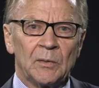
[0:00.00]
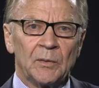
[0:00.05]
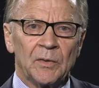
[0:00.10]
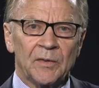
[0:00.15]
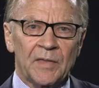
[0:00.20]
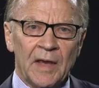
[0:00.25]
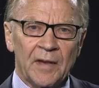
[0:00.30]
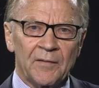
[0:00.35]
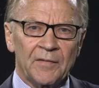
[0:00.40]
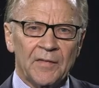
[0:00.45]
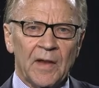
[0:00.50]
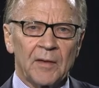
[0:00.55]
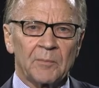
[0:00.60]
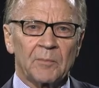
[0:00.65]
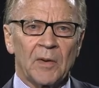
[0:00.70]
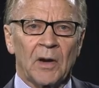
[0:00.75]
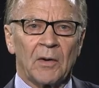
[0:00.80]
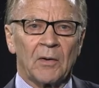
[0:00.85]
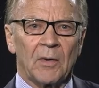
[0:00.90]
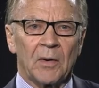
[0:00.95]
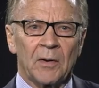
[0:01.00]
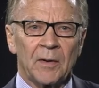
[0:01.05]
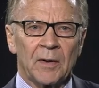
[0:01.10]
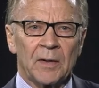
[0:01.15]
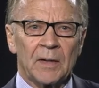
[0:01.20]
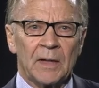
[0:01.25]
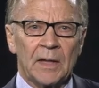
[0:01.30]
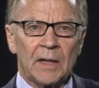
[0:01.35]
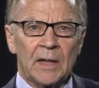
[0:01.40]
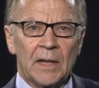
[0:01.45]
Without that power,
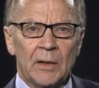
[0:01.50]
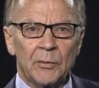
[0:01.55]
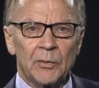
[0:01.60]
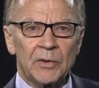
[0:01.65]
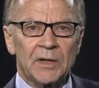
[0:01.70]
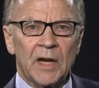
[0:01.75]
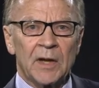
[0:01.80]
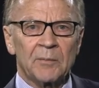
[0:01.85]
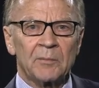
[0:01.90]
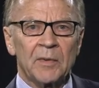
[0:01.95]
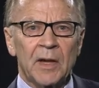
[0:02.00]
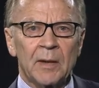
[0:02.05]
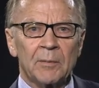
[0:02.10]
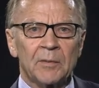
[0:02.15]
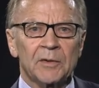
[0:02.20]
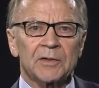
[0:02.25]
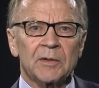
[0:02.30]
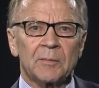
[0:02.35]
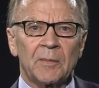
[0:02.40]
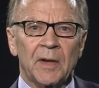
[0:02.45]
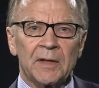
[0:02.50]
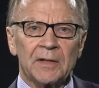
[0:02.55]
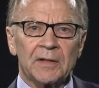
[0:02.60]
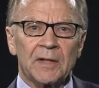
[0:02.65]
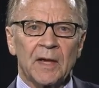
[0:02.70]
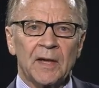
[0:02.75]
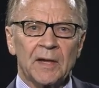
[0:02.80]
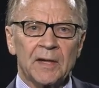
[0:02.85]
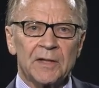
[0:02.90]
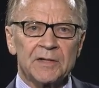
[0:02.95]
it would not be able to
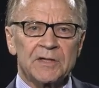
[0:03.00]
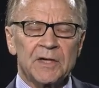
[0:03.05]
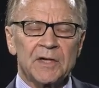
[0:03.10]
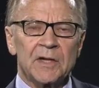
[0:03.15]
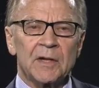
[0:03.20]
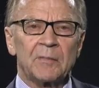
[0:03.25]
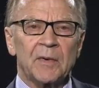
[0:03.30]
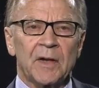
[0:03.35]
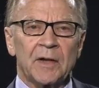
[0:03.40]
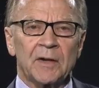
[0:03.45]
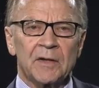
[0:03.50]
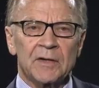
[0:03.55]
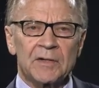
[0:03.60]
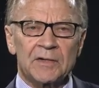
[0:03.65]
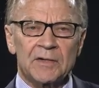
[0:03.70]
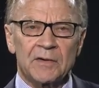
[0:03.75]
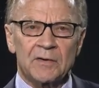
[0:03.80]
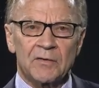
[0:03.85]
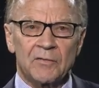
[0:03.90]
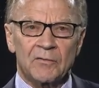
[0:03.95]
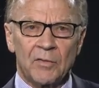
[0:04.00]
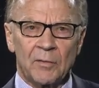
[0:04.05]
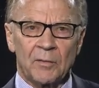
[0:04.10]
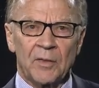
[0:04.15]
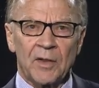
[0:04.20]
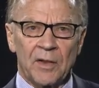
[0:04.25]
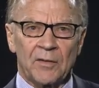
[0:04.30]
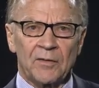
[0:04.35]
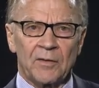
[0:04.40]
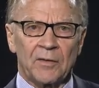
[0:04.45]
maintain its independence from
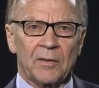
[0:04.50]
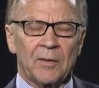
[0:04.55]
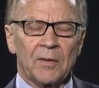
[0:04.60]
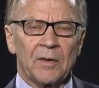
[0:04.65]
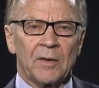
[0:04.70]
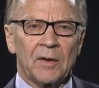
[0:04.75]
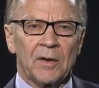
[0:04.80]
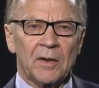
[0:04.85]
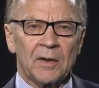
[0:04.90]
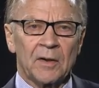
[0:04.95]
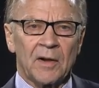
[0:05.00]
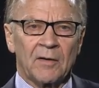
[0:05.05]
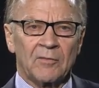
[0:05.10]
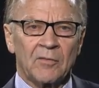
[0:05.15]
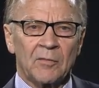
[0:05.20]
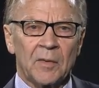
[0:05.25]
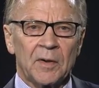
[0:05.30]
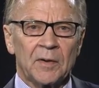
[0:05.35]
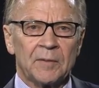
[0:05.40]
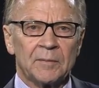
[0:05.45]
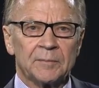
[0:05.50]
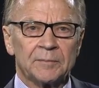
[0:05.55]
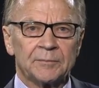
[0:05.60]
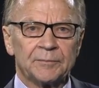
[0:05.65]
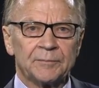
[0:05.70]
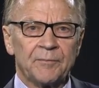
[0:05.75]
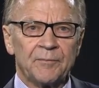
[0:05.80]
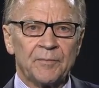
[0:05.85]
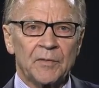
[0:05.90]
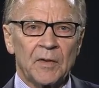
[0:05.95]
the other government.
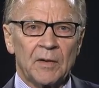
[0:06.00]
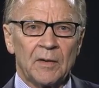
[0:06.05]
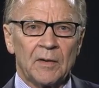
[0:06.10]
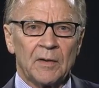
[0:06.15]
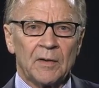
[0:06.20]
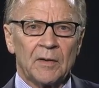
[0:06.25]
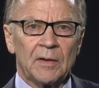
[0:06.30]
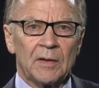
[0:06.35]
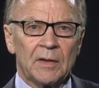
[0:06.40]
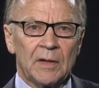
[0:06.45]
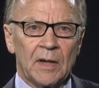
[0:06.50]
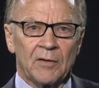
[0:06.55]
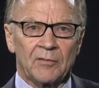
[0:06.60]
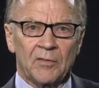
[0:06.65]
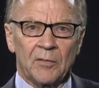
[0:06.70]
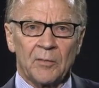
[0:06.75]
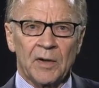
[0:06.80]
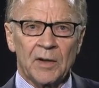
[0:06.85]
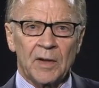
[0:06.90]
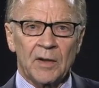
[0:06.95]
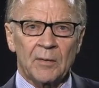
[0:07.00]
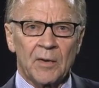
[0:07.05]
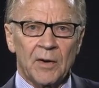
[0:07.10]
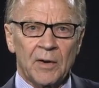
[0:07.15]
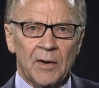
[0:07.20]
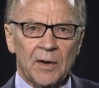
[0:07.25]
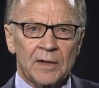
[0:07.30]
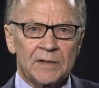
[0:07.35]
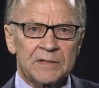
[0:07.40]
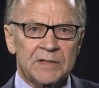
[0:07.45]
Now, for many
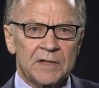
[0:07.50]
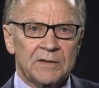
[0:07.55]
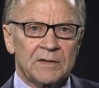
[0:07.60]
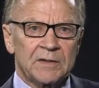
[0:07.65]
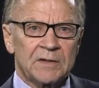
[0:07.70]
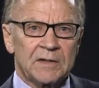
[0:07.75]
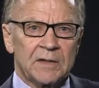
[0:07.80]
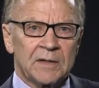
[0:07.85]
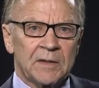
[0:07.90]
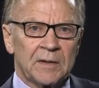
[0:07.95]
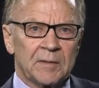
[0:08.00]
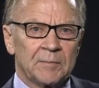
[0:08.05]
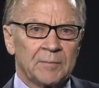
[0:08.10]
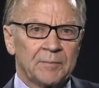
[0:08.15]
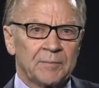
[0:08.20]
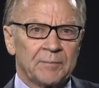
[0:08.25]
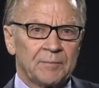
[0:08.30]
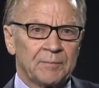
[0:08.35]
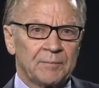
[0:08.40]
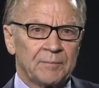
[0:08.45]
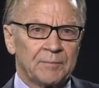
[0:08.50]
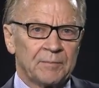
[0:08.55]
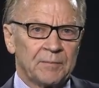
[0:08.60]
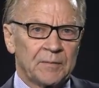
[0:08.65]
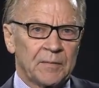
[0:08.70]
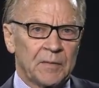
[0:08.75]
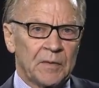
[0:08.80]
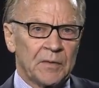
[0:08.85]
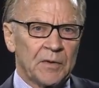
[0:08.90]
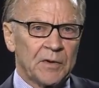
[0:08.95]
Americans at the time,
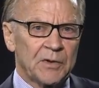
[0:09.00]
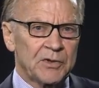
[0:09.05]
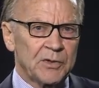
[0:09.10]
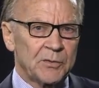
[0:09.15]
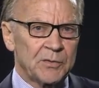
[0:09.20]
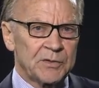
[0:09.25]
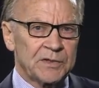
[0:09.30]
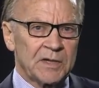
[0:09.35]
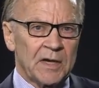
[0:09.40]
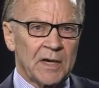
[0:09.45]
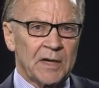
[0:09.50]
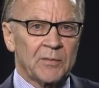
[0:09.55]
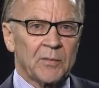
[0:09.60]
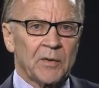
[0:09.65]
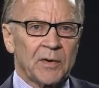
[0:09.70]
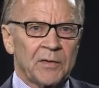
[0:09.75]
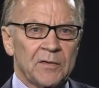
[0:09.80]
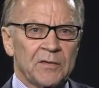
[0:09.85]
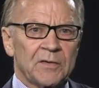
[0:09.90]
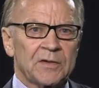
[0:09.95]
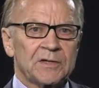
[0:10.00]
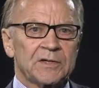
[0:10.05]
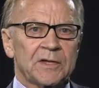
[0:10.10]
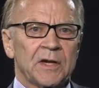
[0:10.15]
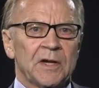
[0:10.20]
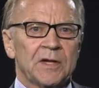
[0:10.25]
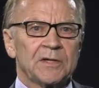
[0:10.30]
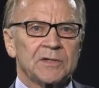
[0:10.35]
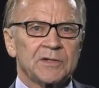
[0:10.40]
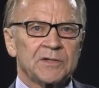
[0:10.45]
the issue was not whether the
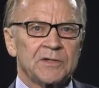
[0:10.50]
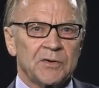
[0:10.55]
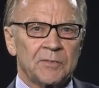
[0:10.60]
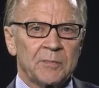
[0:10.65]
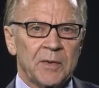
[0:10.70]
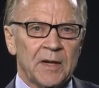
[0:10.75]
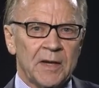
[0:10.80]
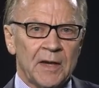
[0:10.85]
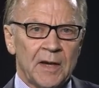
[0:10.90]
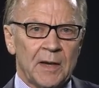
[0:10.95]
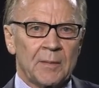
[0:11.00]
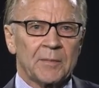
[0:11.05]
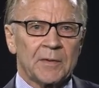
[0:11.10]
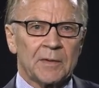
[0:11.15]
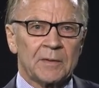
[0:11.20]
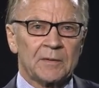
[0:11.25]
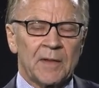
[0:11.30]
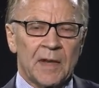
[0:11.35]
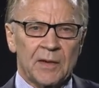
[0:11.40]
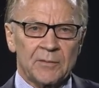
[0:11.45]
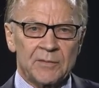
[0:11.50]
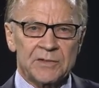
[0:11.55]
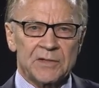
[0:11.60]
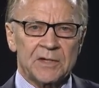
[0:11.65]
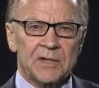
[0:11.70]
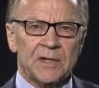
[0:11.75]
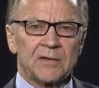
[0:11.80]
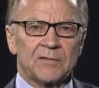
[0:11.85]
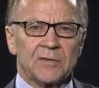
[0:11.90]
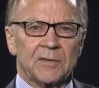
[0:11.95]
states should be kept, that was
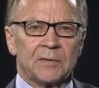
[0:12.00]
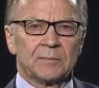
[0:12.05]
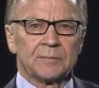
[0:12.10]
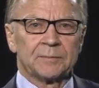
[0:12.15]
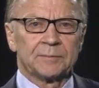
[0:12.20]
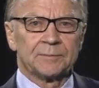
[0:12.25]
a given,